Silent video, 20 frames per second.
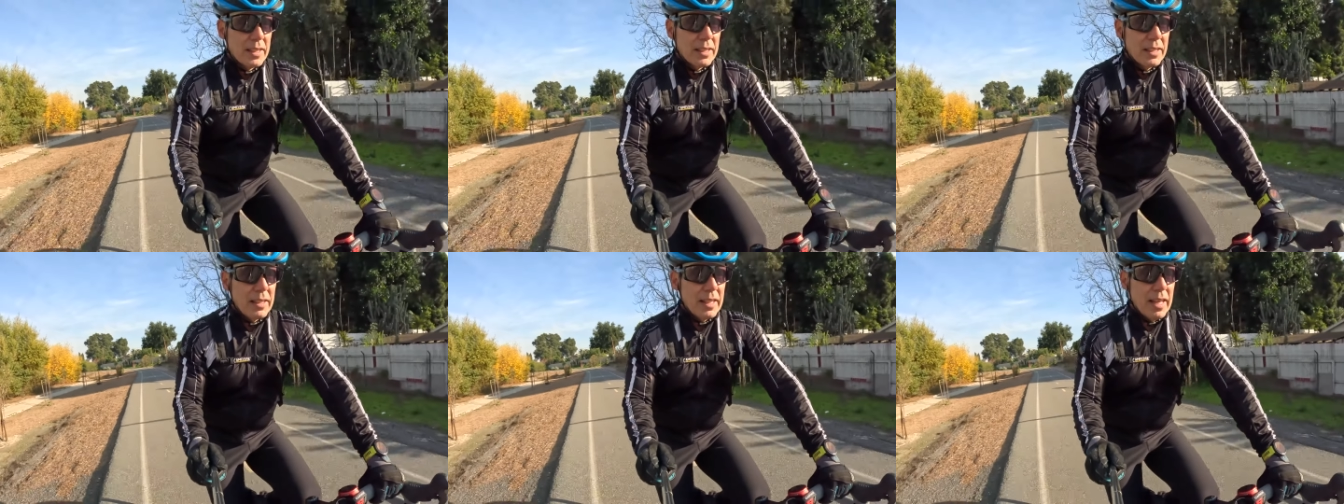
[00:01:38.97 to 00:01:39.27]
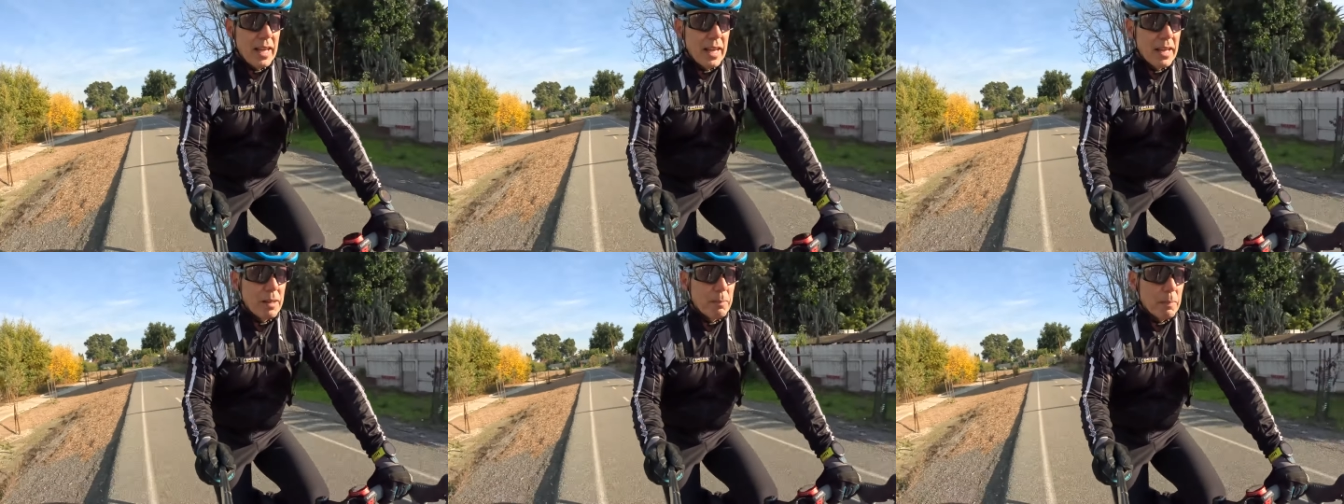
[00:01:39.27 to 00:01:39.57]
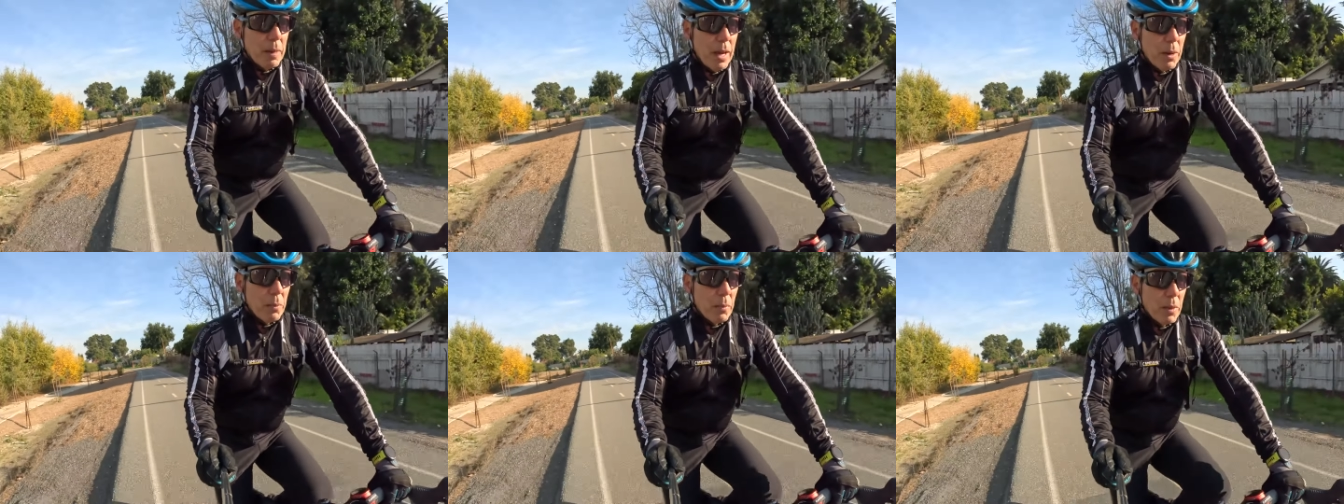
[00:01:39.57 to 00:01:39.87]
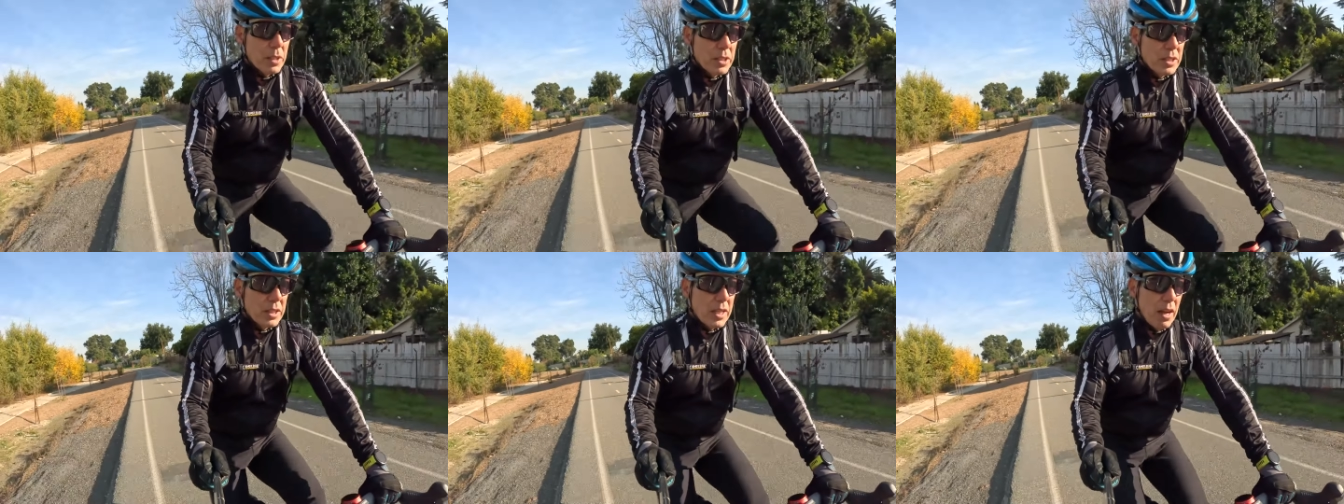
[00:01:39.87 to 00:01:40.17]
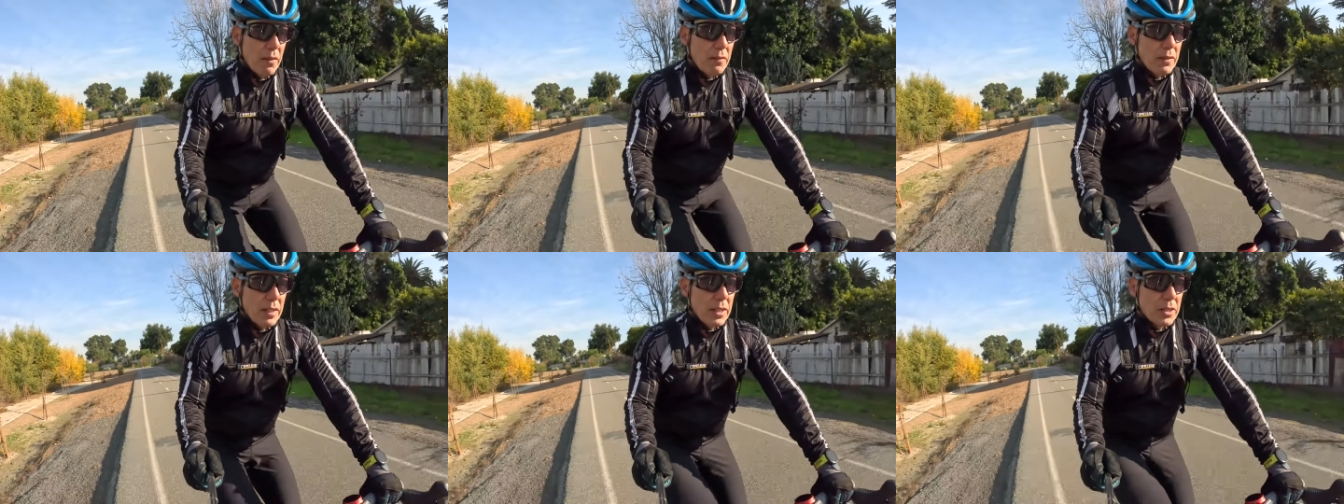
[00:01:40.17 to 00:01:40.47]
than my
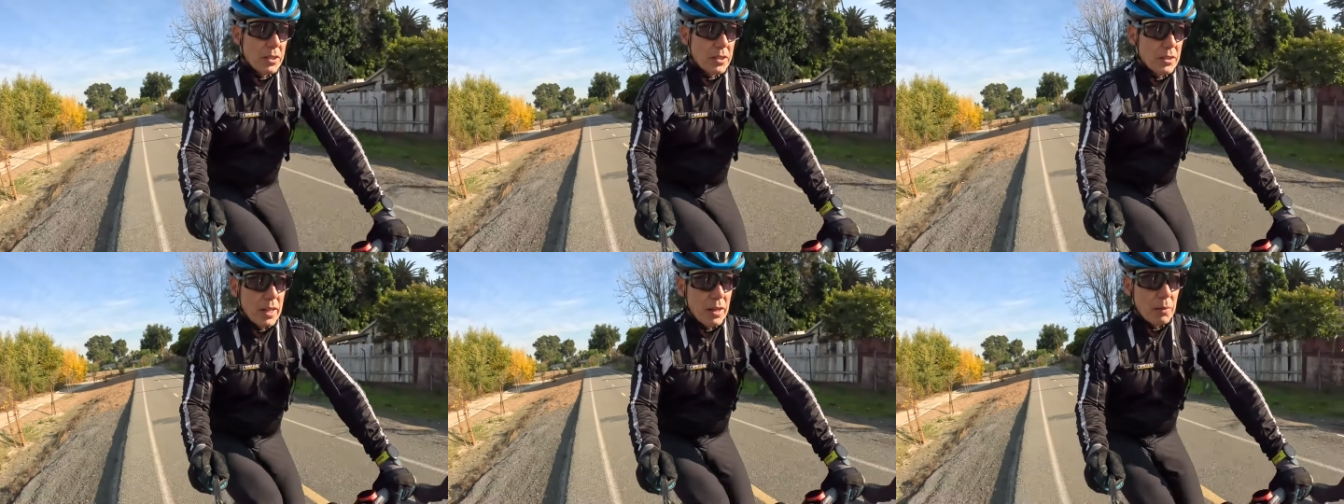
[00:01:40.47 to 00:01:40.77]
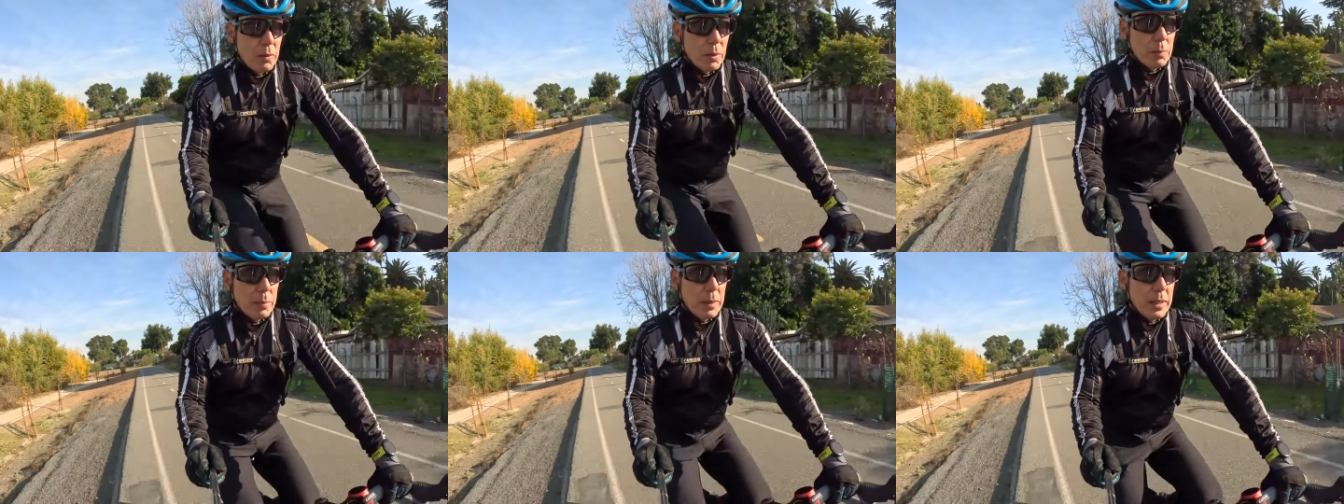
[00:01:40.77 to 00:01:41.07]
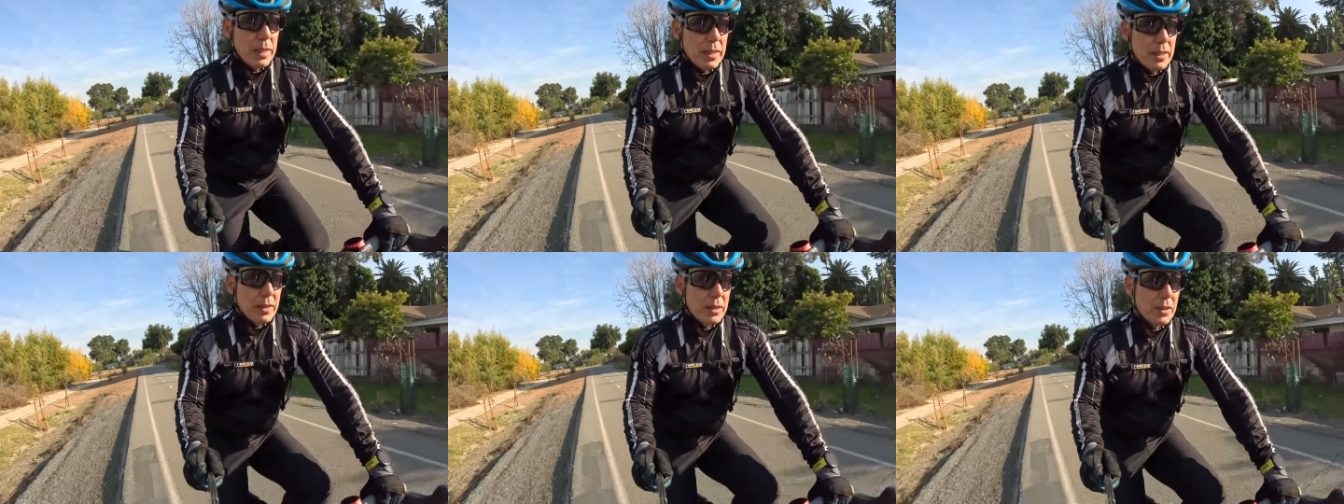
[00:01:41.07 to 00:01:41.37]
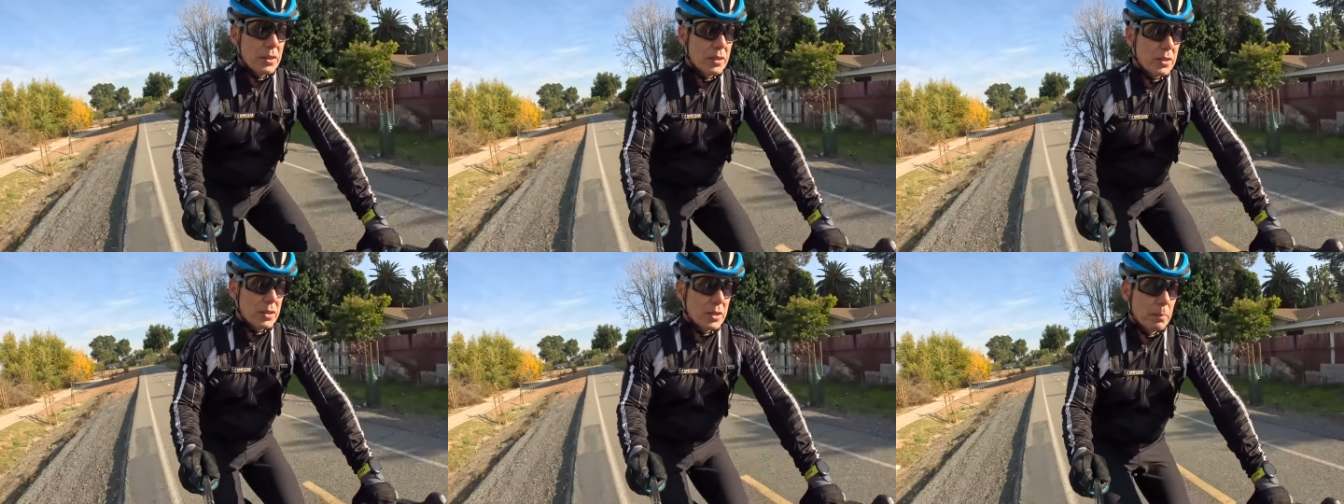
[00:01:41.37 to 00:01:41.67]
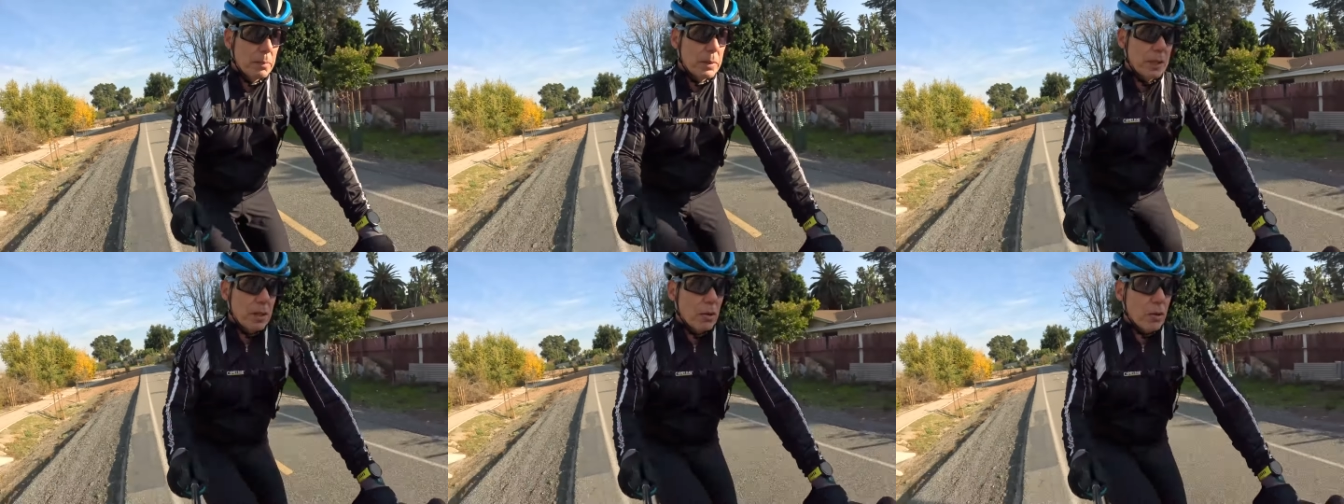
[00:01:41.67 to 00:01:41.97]
170. So they would be
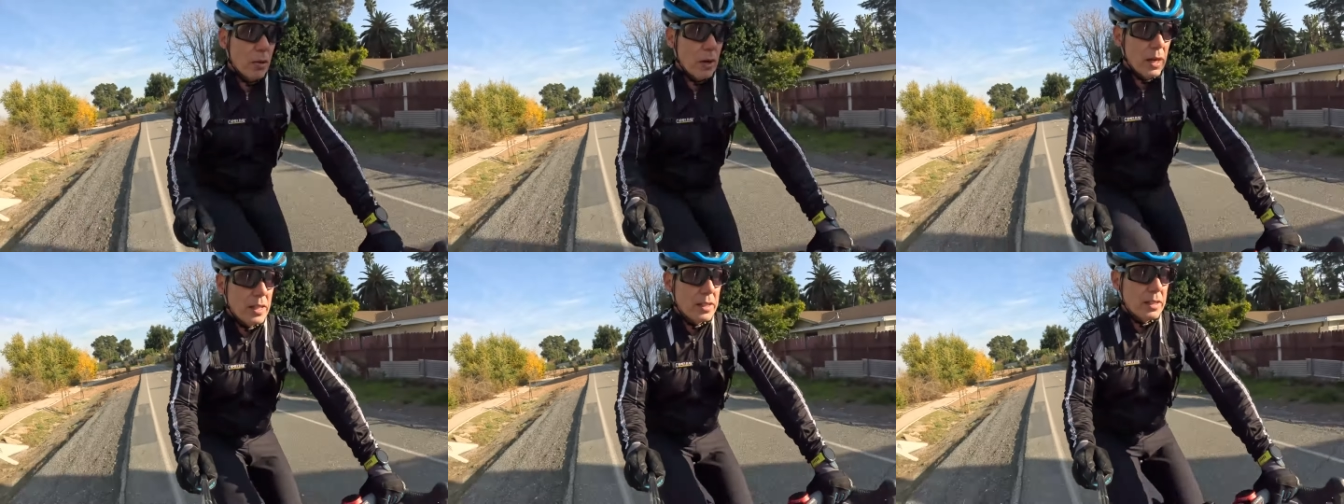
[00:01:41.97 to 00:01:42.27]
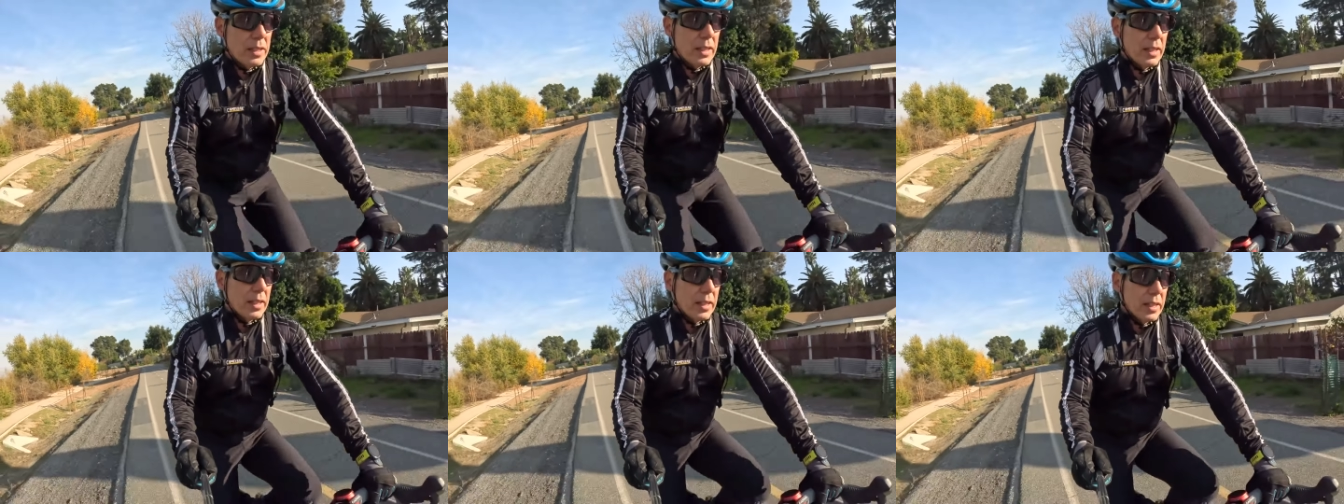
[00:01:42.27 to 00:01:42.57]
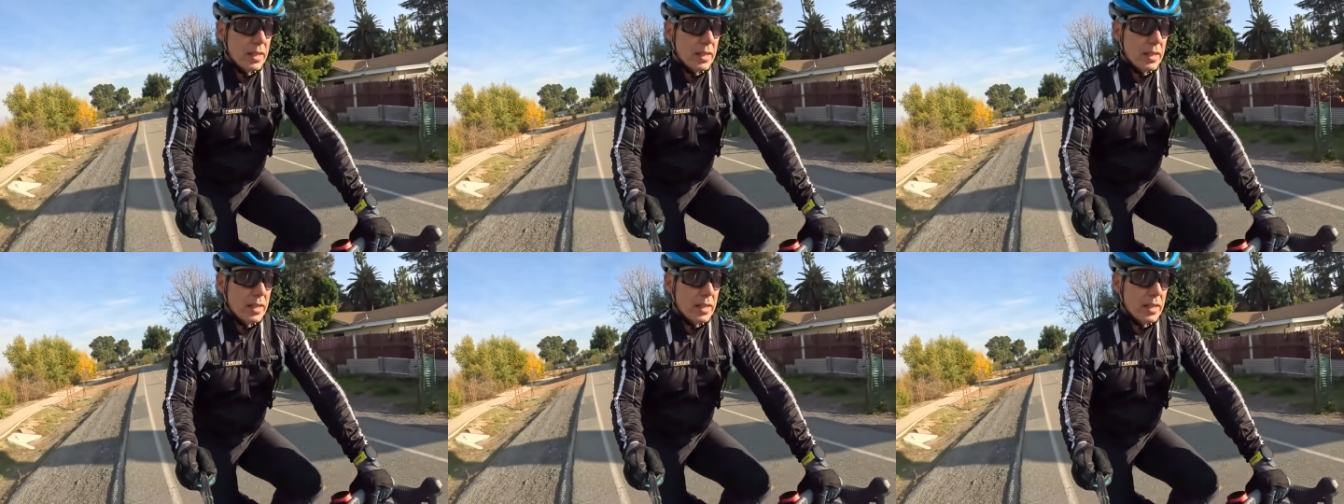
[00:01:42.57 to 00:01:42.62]
something crazy.